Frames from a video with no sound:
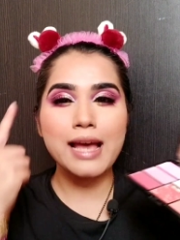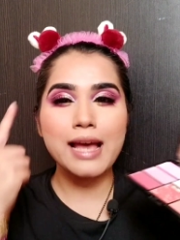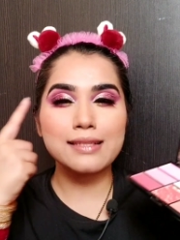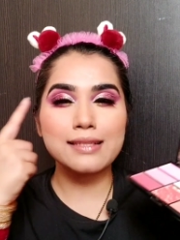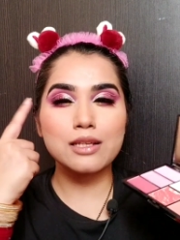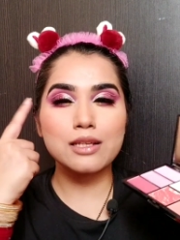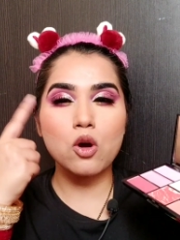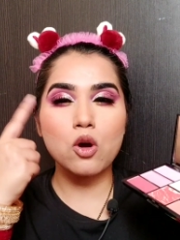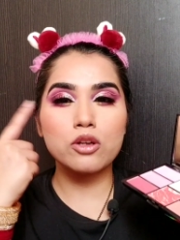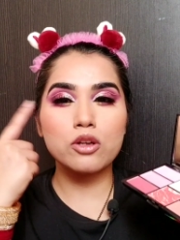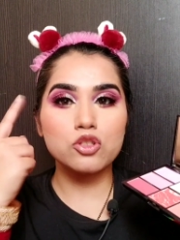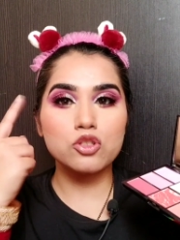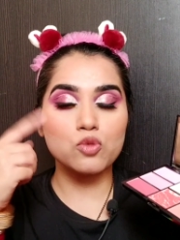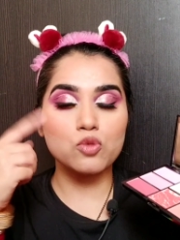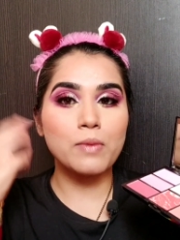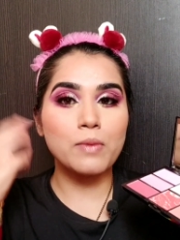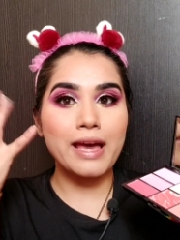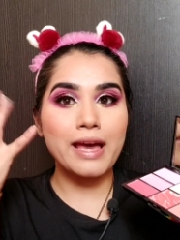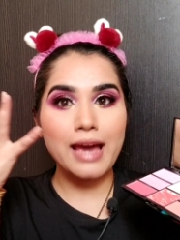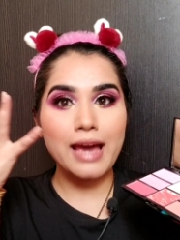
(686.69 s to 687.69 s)
as according to
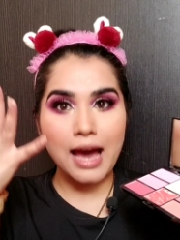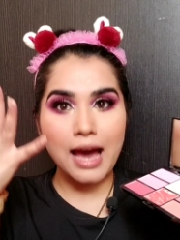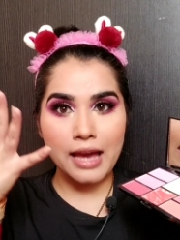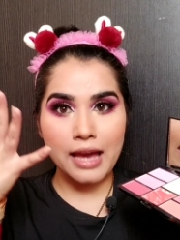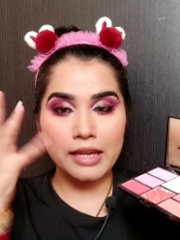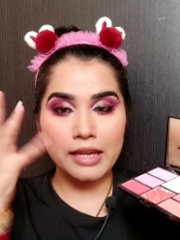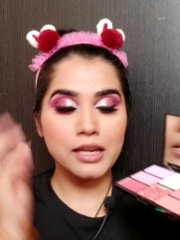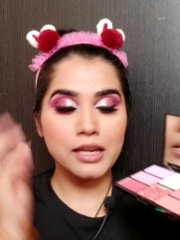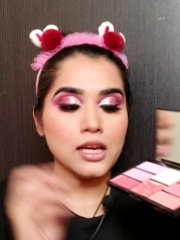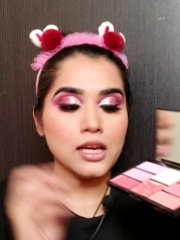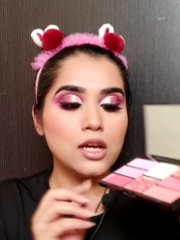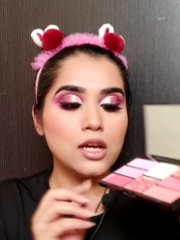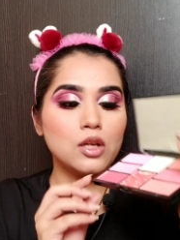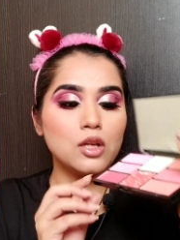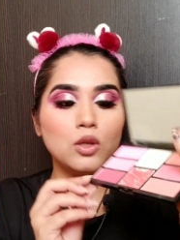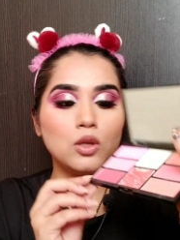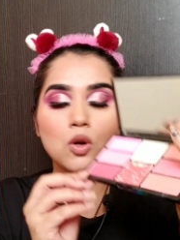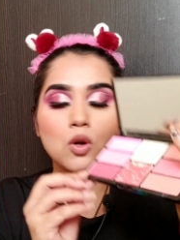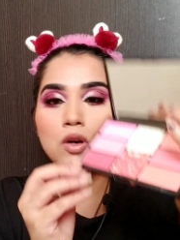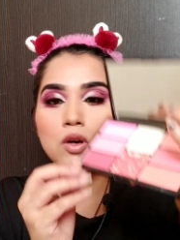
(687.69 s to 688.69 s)
my eye
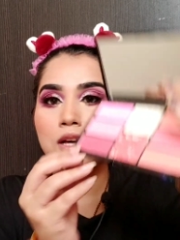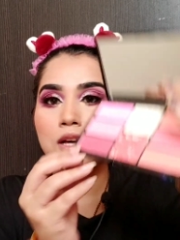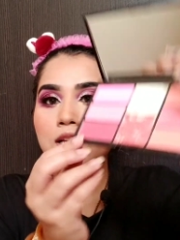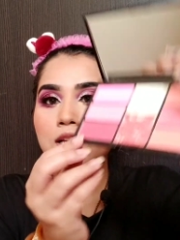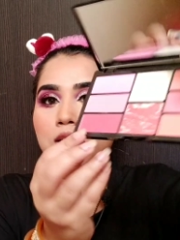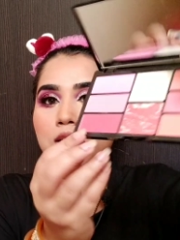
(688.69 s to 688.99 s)
look.